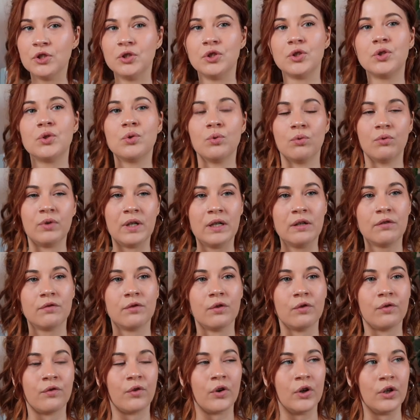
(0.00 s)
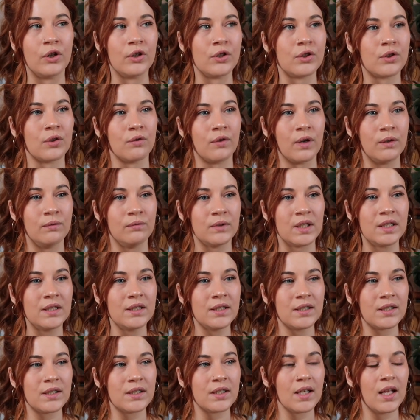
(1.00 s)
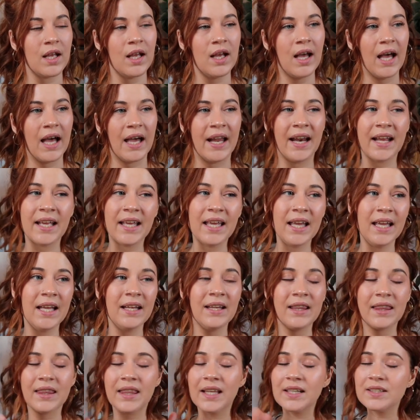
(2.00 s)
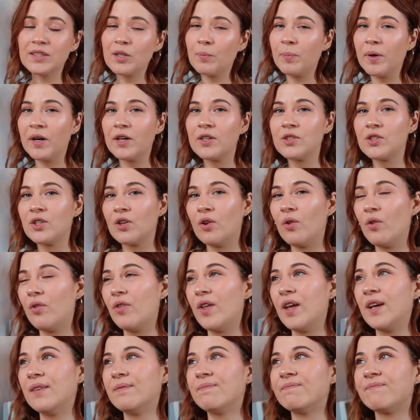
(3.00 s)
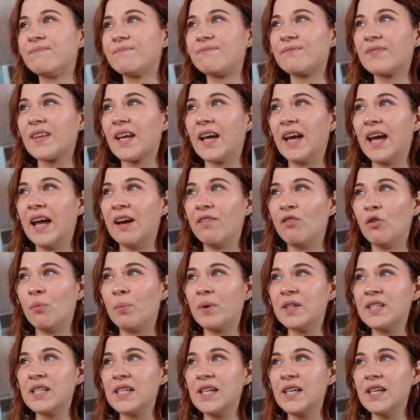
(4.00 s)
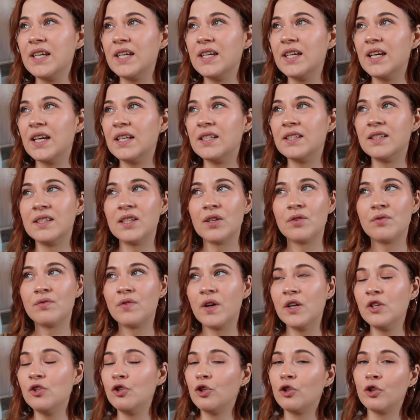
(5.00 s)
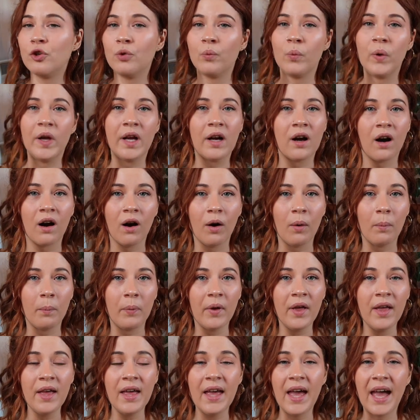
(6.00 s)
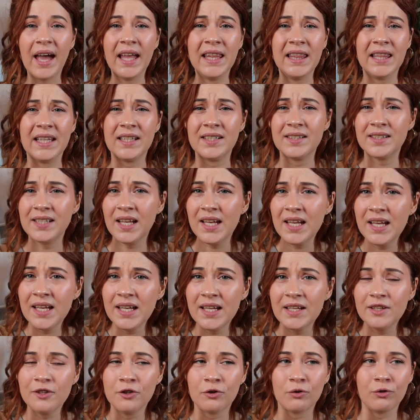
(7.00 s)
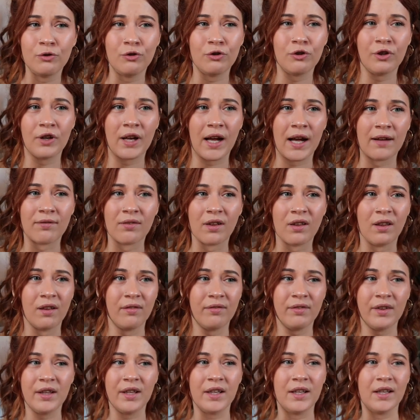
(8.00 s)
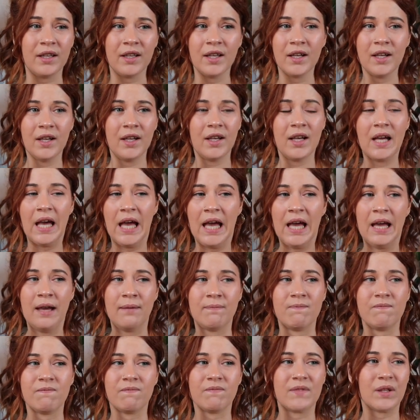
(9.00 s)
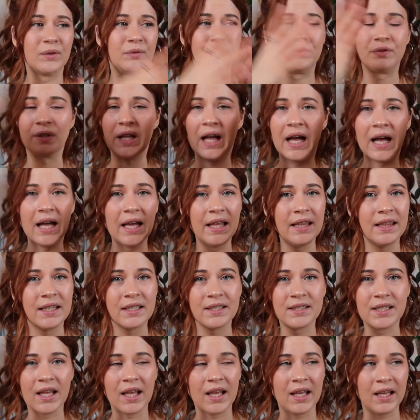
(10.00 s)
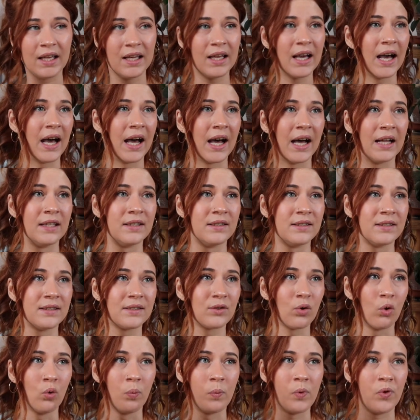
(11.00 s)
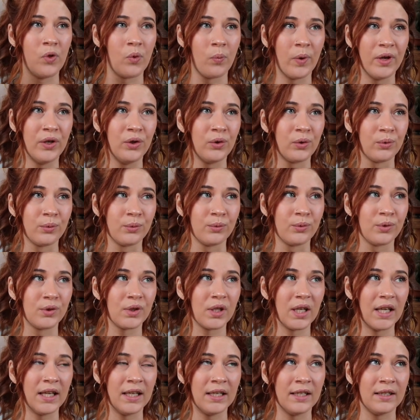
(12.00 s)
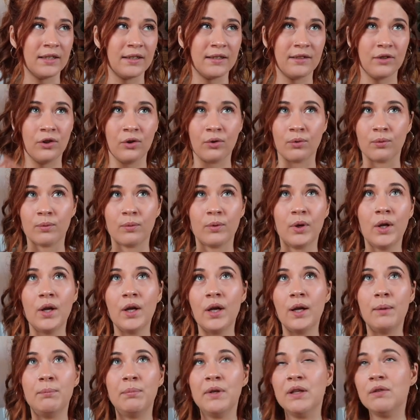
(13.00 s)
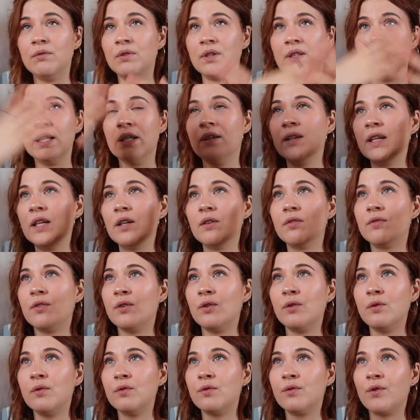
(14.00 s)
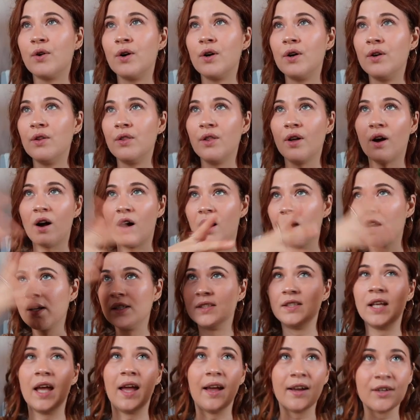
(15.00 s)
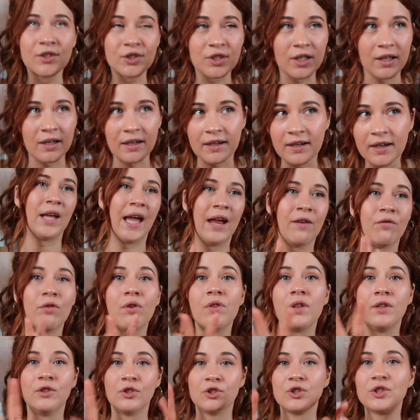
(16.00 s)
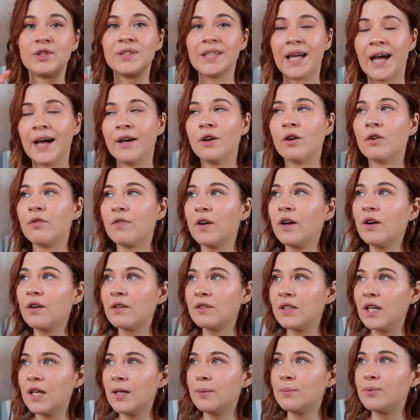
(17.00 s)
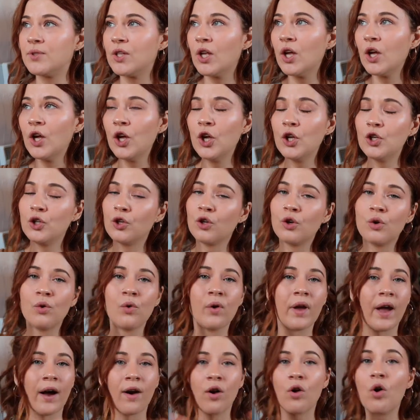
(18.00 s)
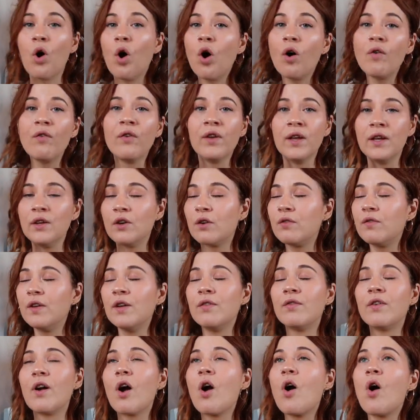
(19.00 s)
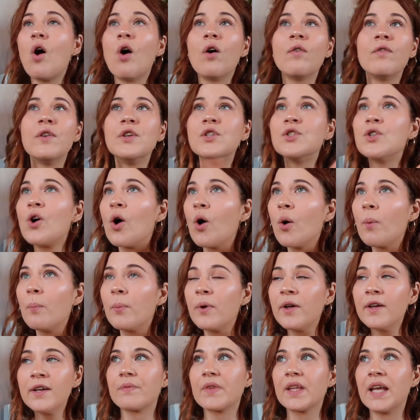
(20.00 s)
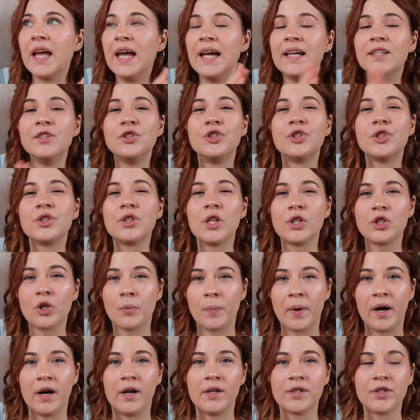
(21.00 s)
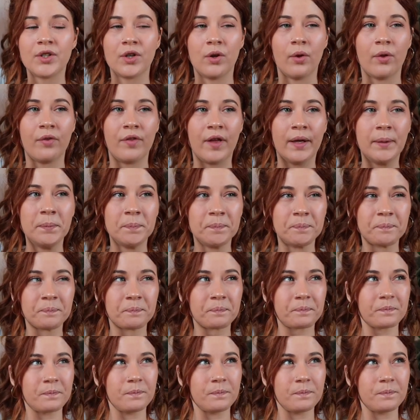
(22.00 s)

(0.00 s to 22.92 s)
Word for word: you're just so grateful for your surroundings. And again, that's a personal thing everybody is different. You could wake up in the city, you know, you could have a lovely um, flat in the city and open the windows and, you know, be really grateful for the architecture. Everything's just at your fingertips. You could go get a coffee at your favourite coffee shop. It is just such a personal thing.